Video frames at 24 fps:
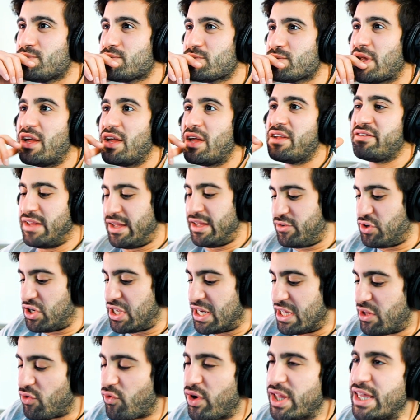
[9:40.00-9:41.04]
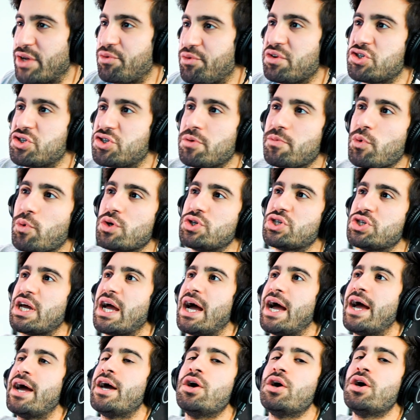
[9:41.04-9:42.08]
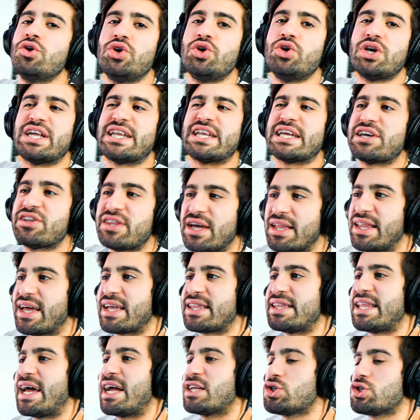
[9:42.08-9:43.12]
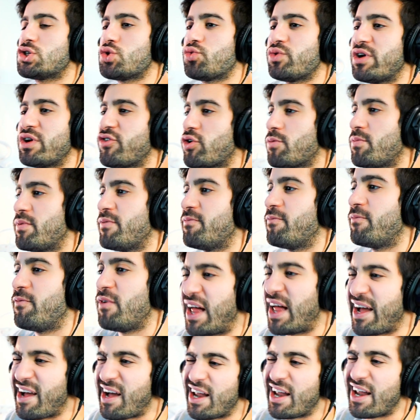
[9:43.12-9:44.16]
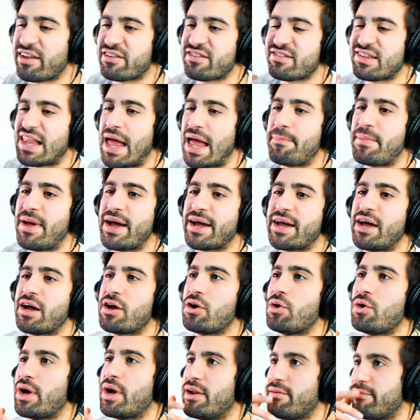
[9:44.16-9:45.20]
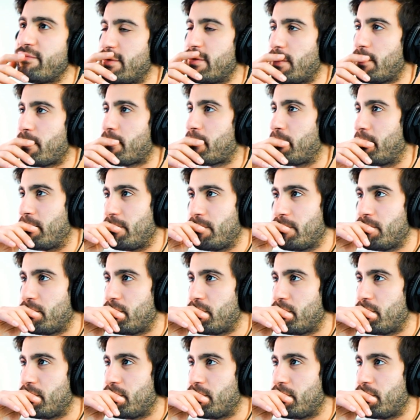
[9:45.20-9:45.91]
It's nice you can hear that right there when you show me what you got. You can hear that like natural reverb, like kind of slapback echo kind of feel.